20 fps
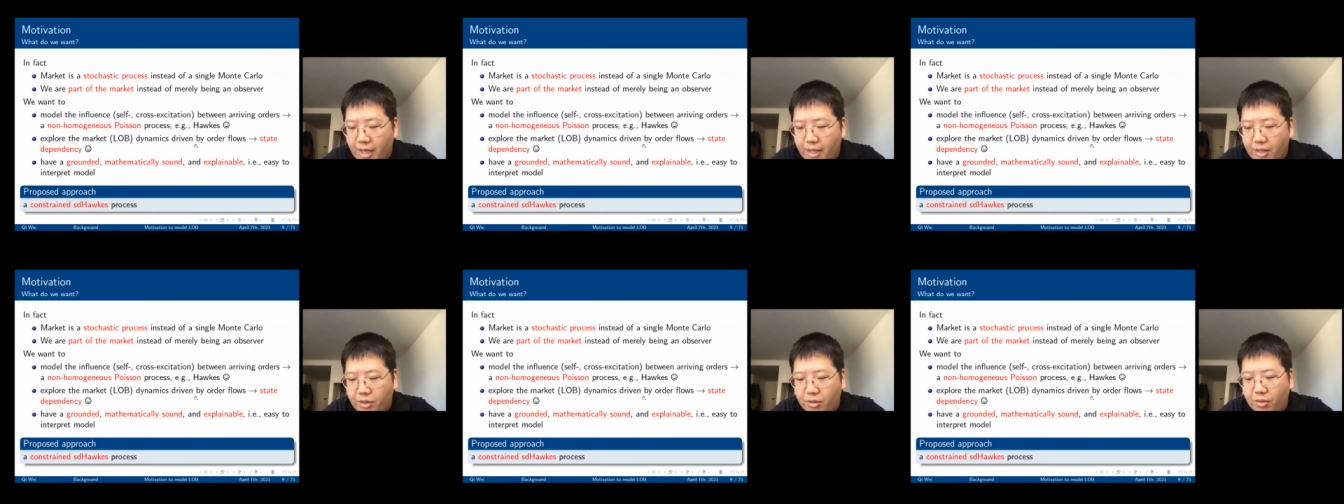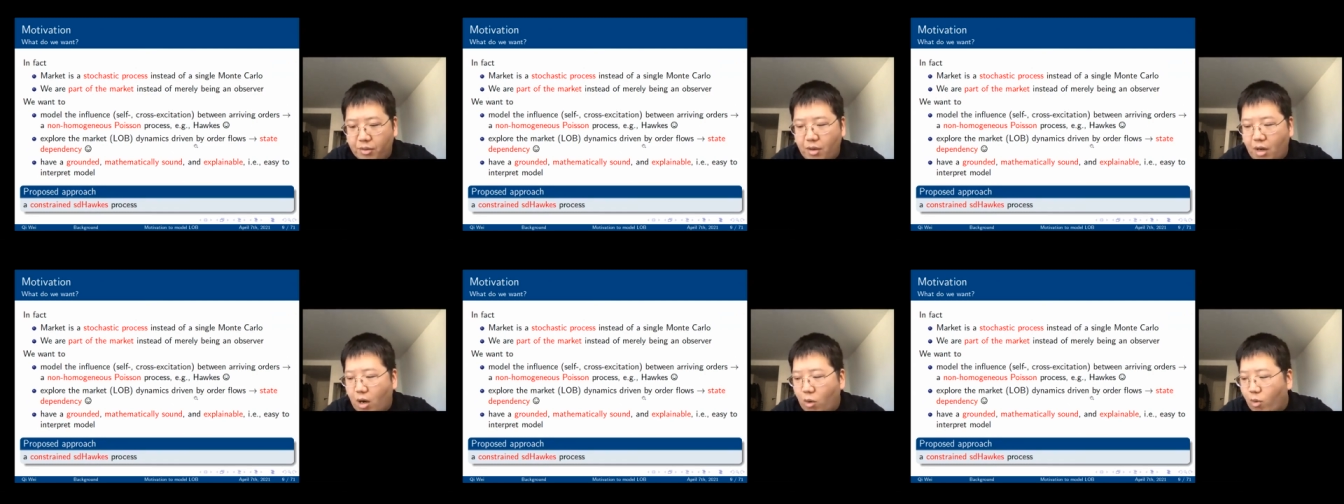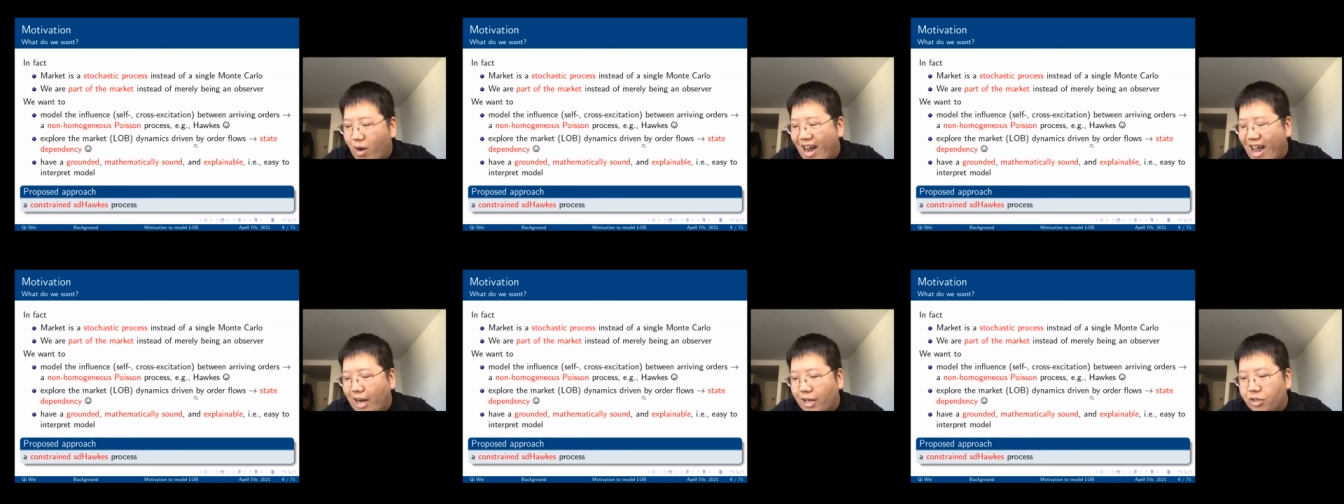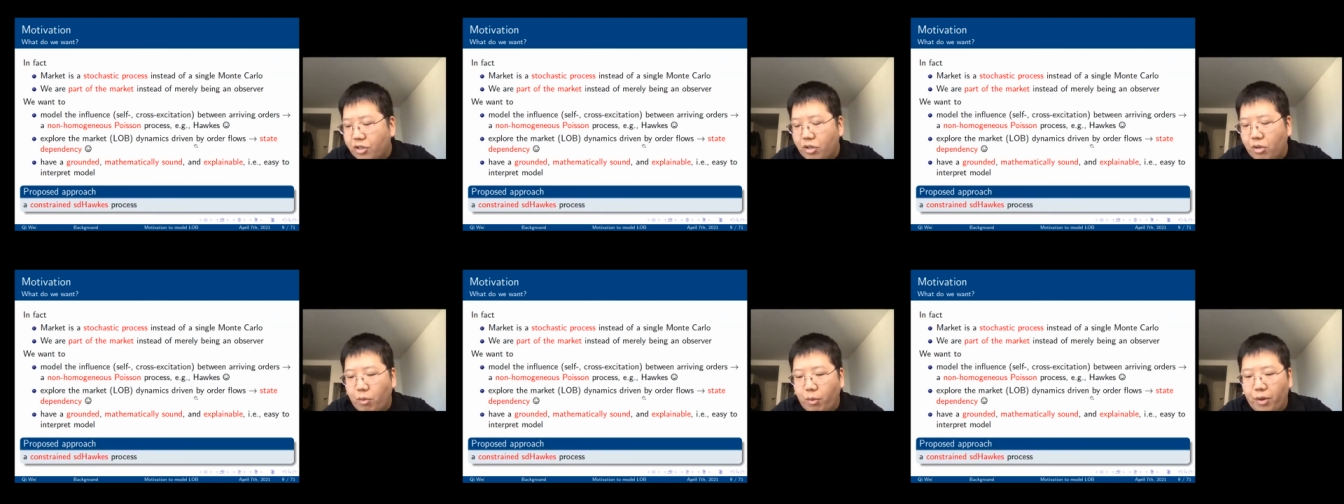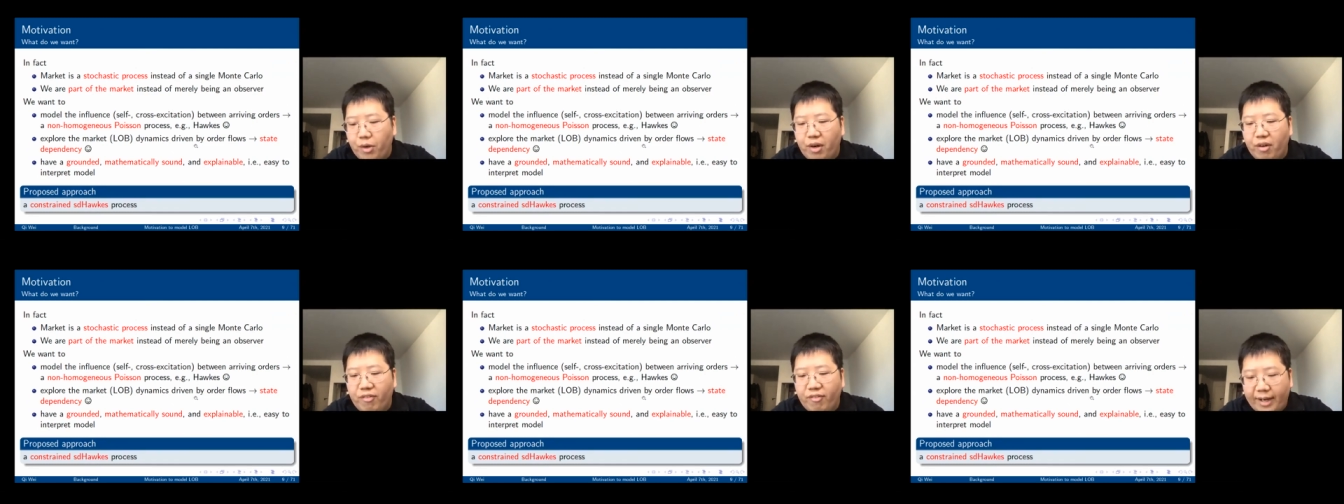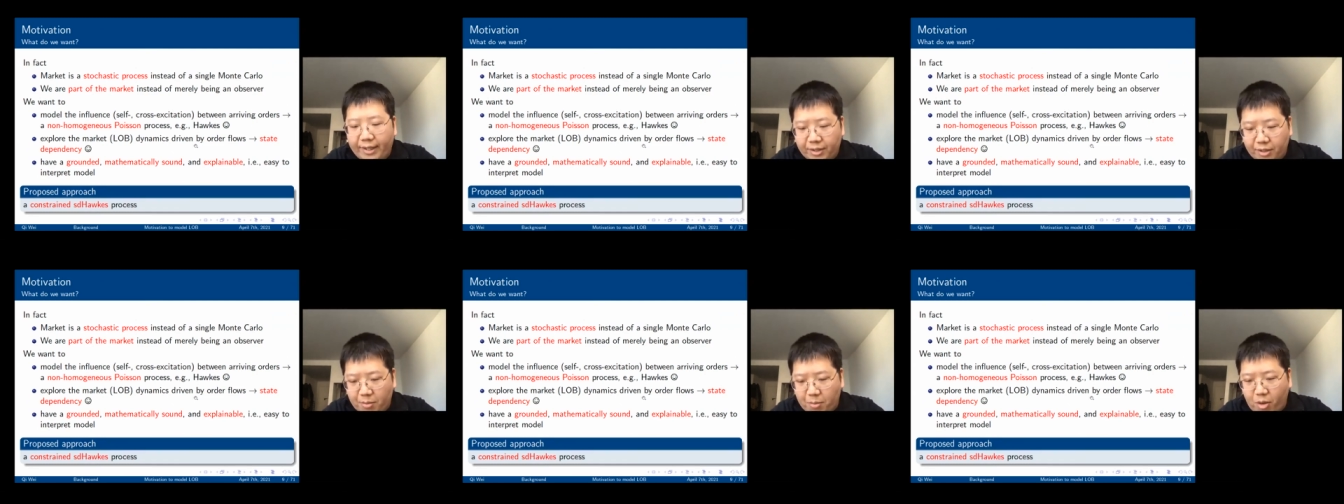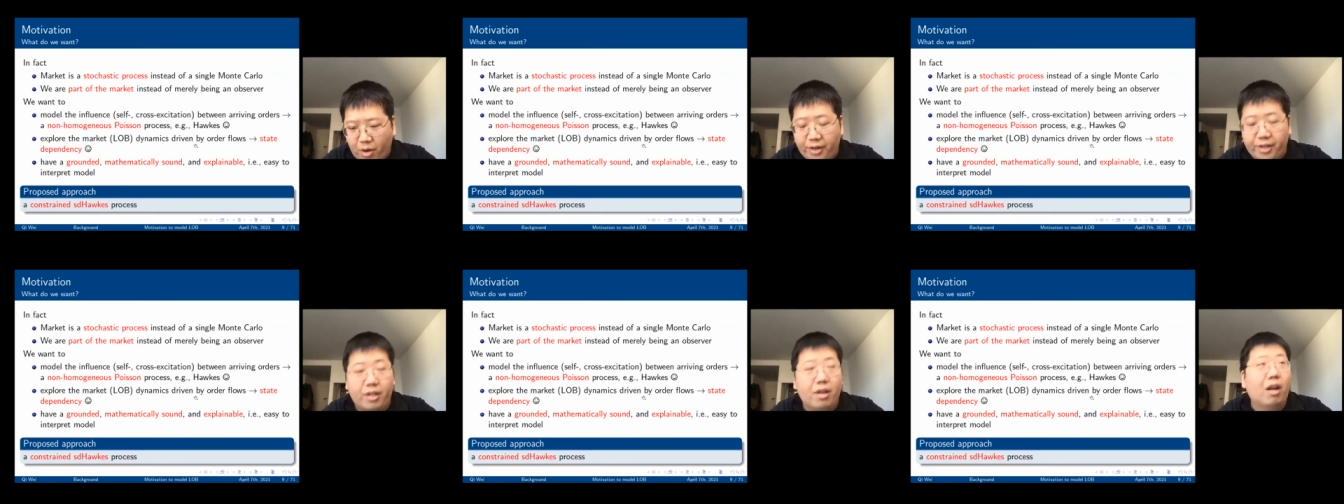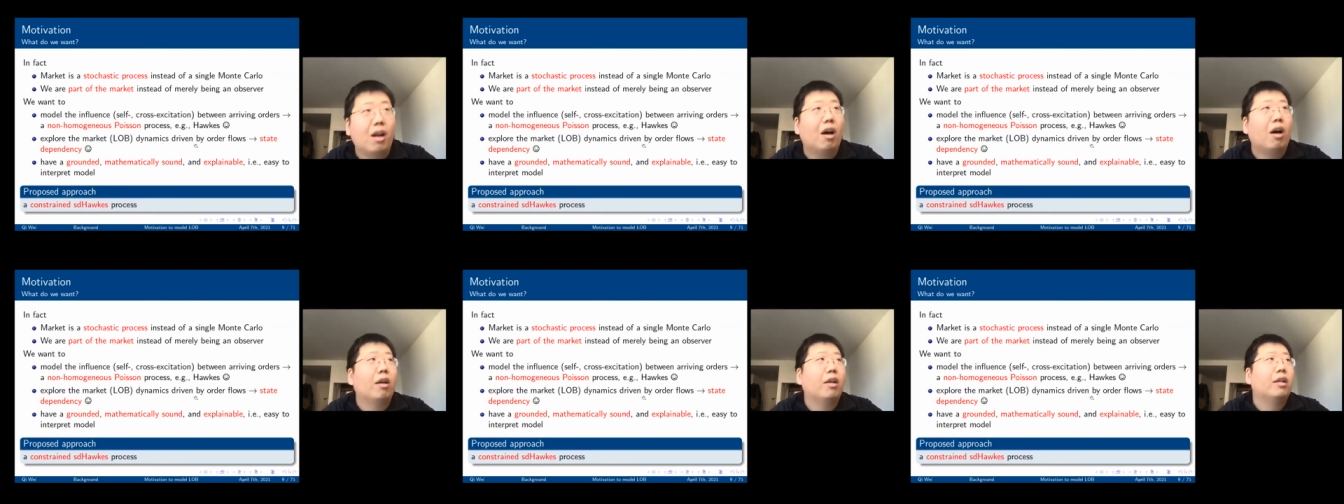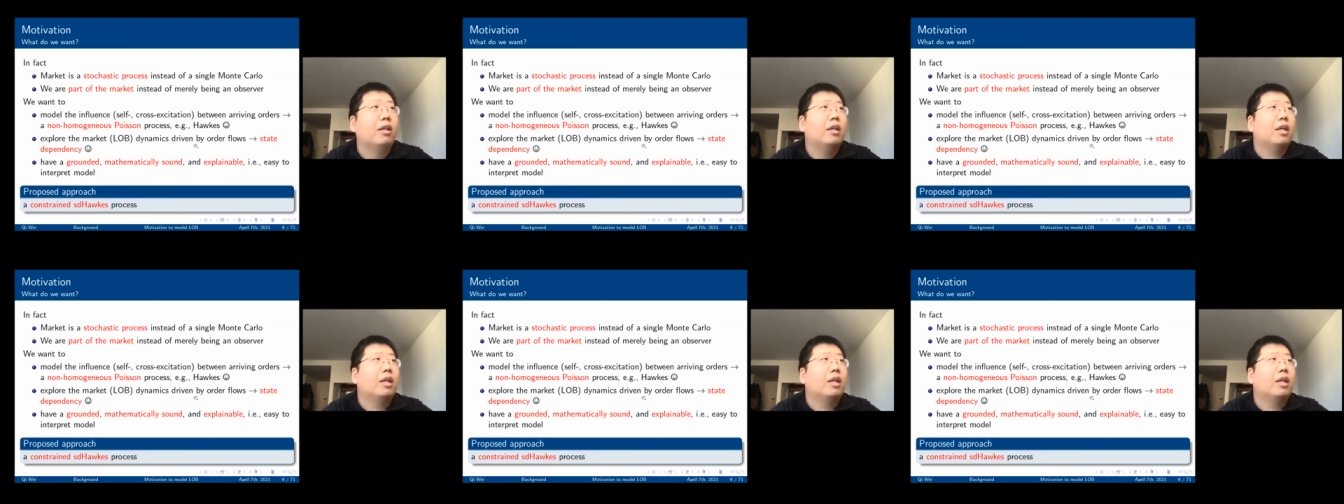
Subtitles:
So our action will affect the market a lot.